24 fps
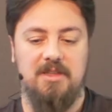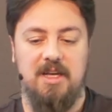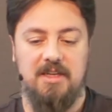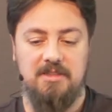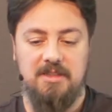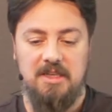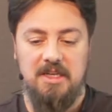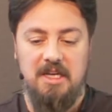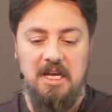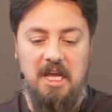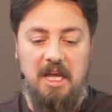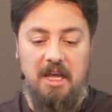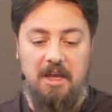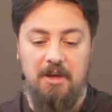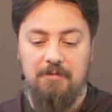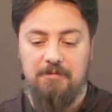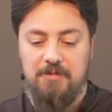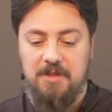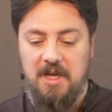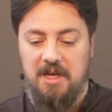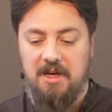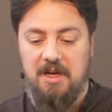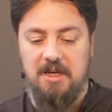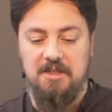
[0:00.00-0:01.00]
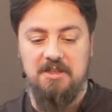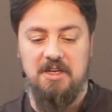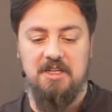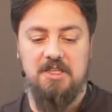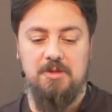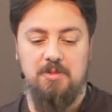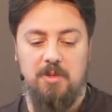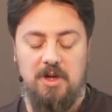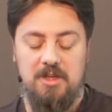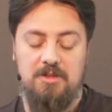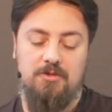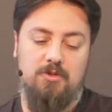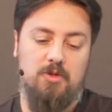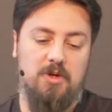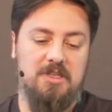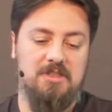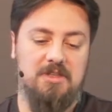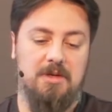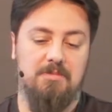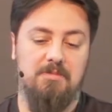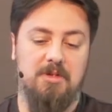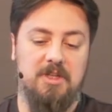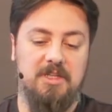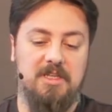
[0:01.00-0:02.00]
that if they are not mined, for
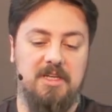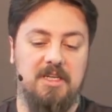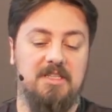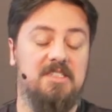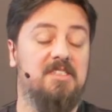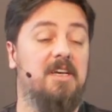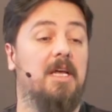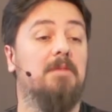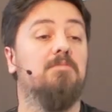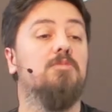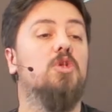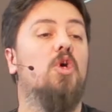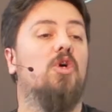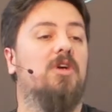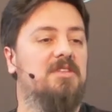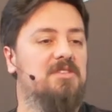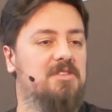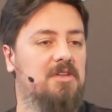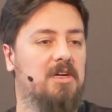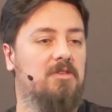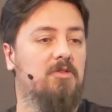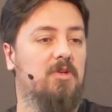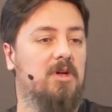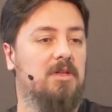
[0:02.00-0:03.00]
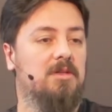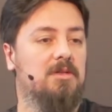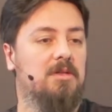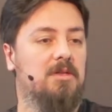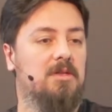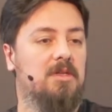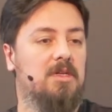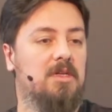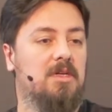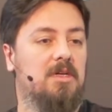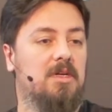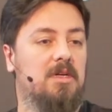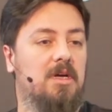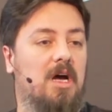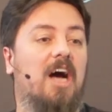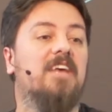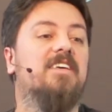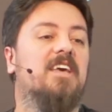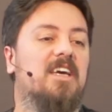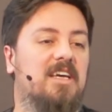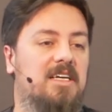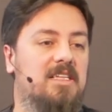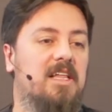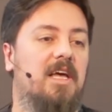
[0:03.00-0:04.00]
example, in a 10 block interval, I
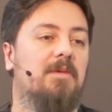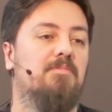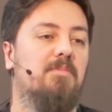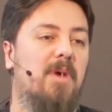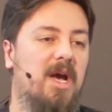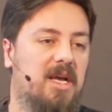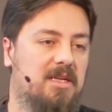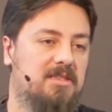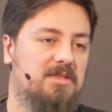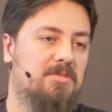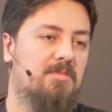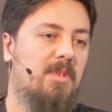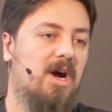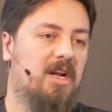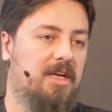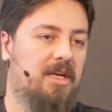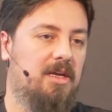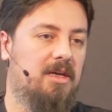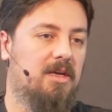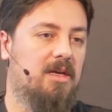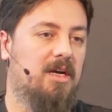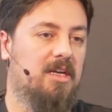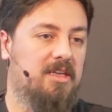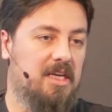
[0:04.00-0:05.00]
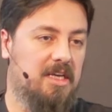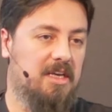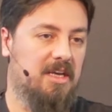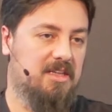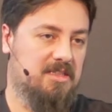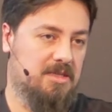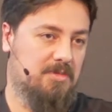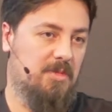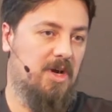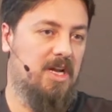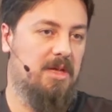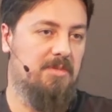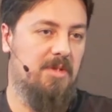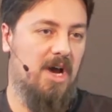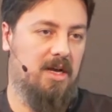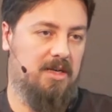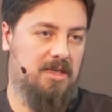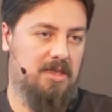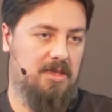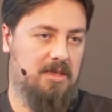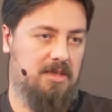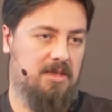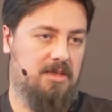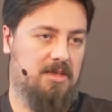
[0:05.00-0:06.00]
can claim back the money. I can get the money back.